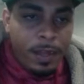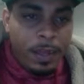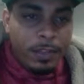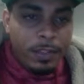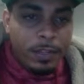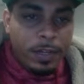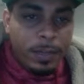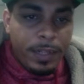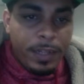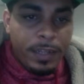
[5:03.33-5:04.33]
It's still going to
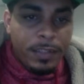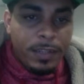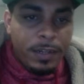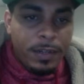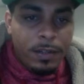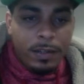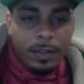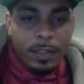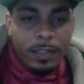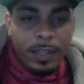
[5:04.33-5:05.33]
be listed in
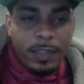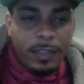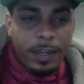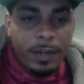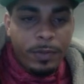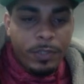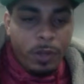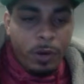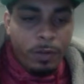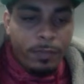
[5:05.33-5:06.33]
this list here, which is
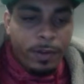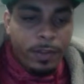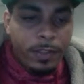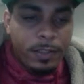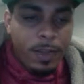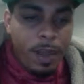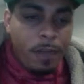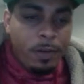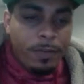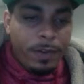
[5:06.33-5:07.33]
all the fonts.
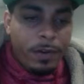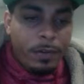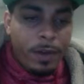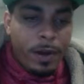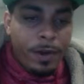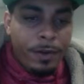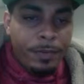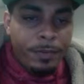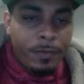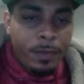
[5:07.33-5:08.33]
But if I go to modern,
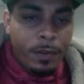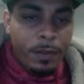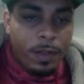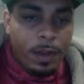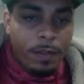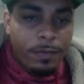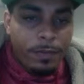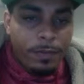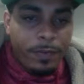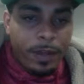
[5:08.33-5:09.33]
I'll have
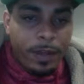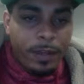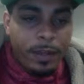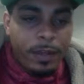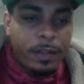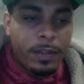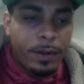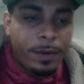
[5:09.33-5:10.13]
Viking Hell in there.